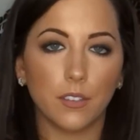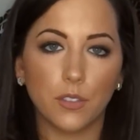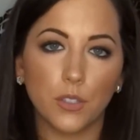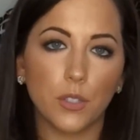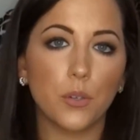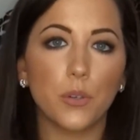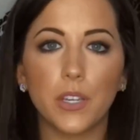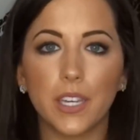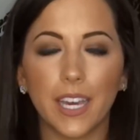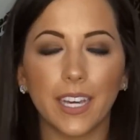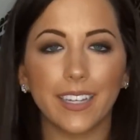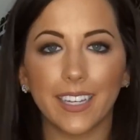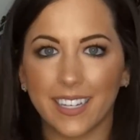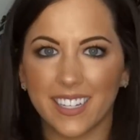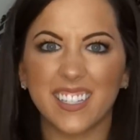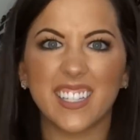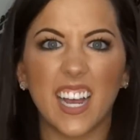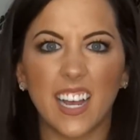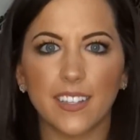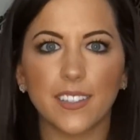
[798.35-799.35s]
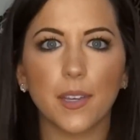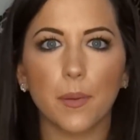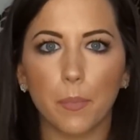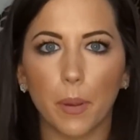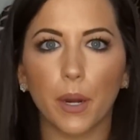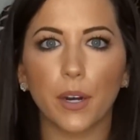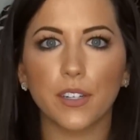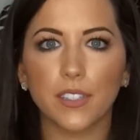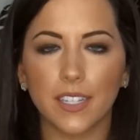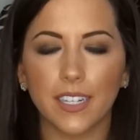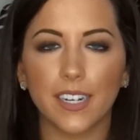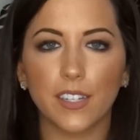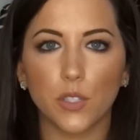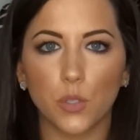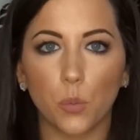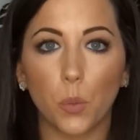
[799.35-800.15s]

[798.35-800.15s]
so you can get like a size comparison as